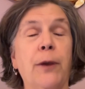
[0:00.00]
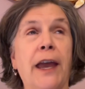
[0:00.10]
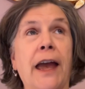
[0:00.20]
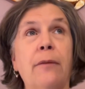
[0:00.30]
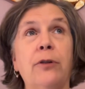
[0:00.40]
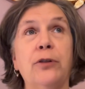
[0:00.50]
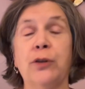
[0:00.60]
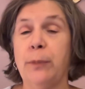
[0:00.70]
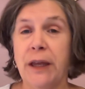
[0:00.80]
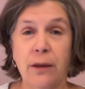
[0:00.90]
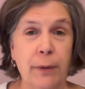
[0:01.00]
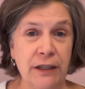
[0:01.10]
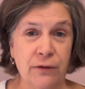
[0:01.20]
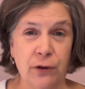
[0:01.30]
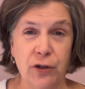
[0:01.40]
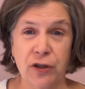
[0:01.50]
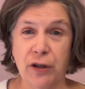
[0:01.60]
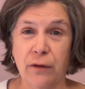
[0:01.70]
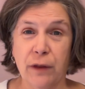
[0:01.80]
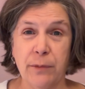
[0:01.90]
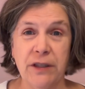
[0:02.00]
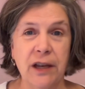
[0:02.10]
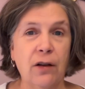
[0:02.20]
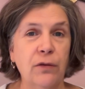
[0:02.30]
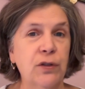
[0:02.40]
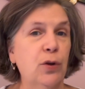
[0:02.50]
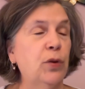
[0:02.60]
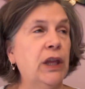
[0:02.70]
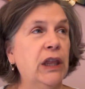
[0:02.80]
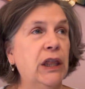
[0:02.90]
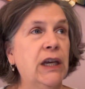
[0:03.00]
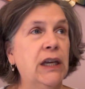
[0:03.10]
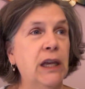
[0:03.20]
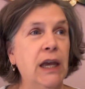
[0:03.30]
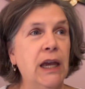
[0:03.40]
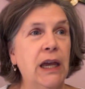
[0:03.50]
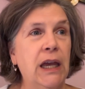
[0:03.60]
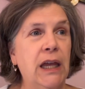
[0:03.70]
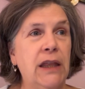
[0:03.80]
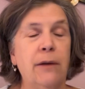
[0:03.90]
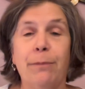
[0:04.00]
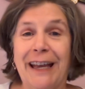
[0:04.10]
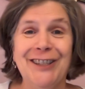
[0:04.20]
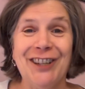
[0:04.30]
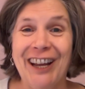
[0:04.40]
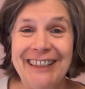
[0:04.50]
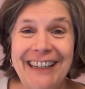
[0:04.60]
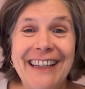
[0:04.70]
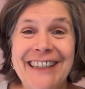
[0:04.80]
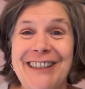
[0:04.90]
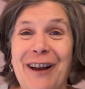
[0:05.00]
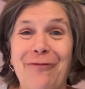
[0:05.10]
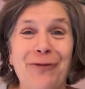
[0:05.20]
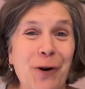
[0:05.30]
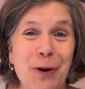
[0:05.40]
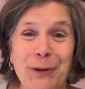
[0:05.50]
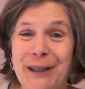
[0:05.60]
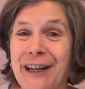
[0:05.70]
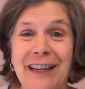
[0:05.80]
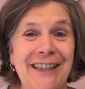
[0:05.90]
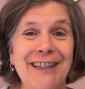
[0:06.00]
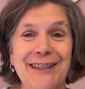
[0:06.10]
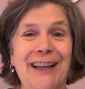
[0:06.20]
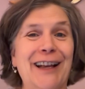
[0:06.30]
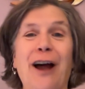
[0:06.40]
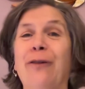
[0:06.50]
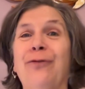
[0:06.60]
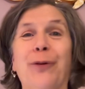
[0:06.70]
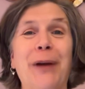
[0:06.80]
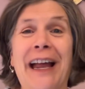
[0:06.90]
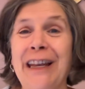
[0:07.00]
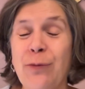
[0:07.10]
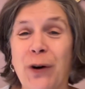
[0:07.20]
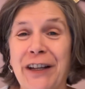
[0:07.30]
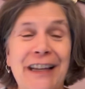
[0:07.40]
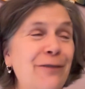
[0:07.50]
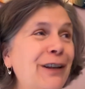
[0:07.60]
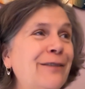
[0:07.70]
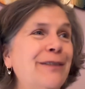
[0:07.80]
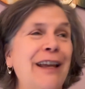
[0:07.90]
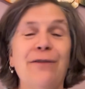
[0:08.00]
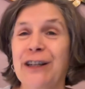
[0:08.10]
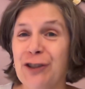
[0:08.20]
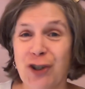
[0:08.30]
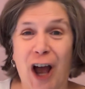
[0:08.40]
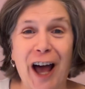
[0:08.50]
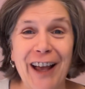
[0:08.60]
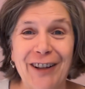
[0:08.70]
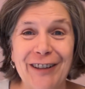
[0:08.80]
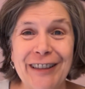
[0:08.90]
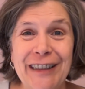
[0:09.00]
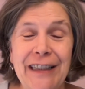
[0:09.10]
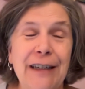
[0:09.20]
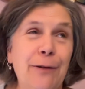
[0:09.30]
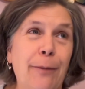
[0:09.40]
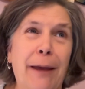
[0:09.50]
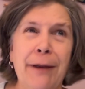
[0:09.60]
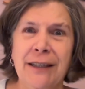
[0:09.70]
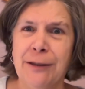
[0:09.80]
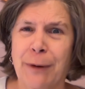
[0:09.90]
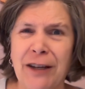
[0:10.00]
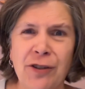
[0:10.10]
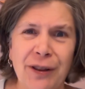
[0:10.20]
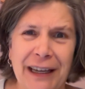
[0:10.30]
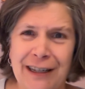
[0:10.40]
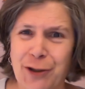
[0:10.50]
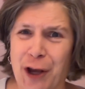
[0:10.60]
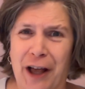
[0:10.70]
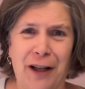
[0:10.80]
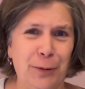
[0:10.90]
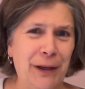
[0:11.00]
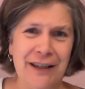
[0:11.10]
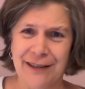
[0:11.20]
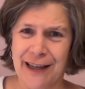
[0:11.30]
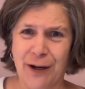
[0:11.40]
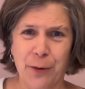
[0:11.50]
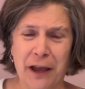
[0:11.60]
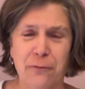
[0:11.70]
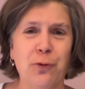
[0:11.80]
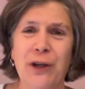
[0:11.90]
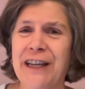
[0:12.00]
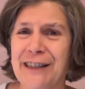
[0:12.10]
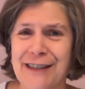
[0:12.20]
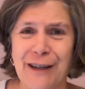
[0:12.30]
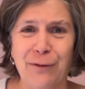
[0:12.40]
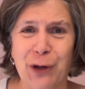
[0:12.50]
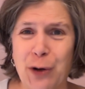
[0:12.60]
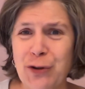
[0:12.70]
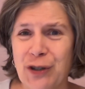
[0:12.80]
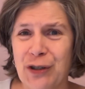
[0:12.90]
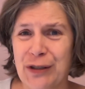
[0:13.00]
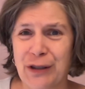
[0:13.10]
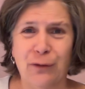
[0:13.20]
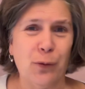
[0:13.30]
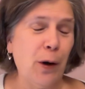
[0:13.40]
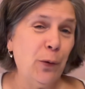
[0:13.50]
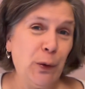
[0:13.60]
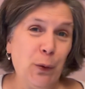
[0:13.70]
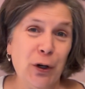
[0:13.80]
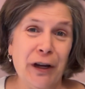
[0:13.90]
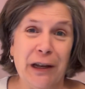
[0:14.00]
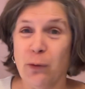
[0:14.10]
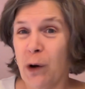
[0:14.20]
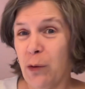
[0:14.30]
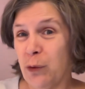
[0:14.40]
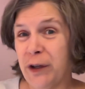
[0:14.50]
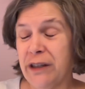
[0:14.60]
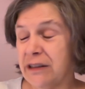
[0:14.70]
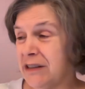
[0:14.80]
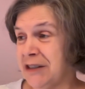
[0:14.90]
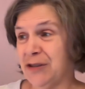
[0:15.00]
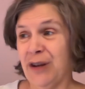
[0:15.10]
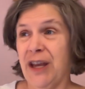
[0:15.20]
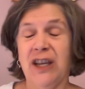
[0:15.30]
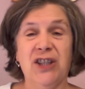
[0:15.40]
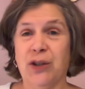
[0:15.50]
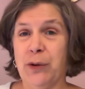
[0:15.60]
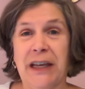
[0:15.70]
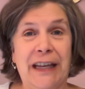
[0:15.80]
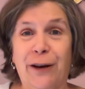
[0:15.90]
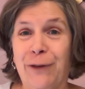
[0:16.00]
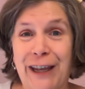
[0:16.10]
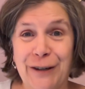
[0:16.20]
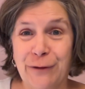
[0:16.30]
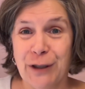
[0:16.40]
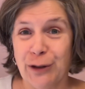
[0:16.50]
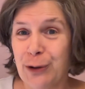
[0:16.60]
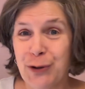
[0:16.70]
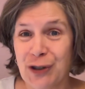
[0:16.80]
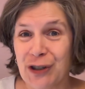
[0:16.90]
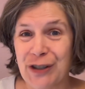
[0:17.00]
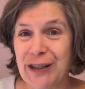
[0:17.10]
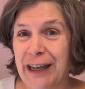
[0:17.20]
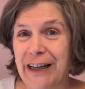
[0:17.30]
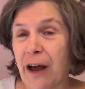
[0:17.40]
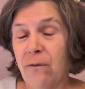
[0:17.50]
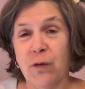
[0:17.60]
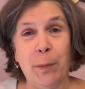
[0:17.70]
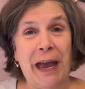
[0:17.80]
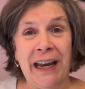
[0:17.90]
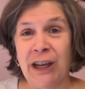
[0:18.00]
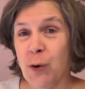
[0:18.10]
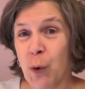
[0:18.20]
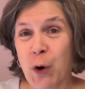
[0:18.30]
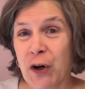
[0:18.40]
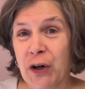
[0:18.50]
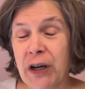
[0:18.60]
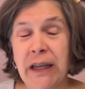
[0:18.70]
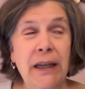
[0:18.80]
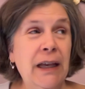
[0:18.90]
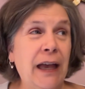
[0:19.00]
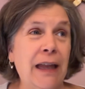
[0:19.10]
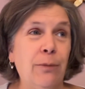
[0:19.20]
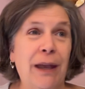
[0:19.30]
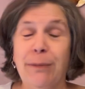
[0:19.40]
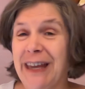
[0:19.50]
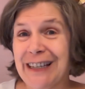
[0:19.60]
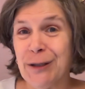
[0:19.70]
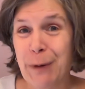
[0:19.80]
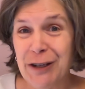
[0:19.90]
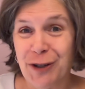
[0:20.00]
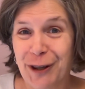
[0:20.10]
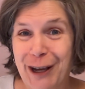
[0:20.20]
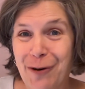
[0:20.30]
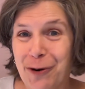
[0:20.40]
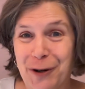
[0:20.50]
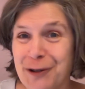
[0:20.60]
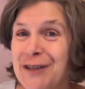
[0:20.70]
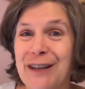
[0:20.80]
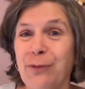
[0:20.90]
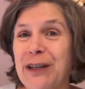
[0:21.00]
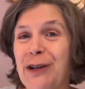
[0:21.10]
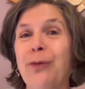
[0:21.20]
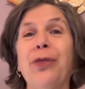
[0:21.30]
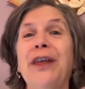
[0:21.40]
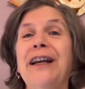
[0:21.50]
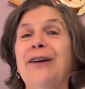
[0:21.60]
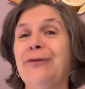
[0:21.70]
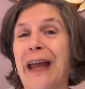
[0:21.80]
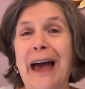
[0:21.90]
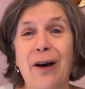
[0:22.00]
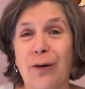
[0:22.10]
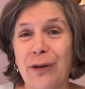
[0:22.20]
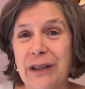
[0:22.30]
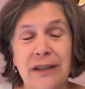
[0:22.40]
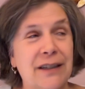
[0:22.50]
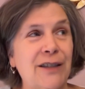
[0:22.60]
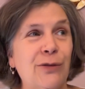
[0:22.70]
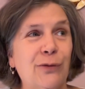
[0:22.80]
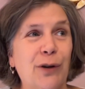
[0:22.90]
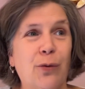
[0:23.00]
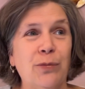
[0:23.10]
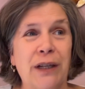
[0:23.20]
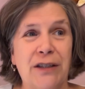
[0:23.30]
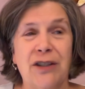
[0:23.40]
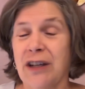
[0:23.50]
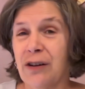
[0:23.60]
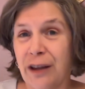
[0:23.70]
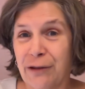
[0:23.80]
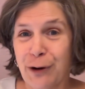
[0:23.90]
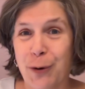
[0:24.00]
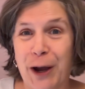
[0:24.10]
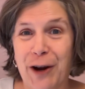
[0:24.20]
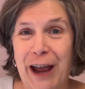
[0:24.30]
be able to be the best version of themselves so that the best ideas come forward. Ideas can come from anyone, even a child, maybe especially a child, because they don't have preconceived notions of what would work and what wouldn't. And so the innovative solutions can come from any corner, and maybe especially corners that we don't think of now. It doesn't necessarily require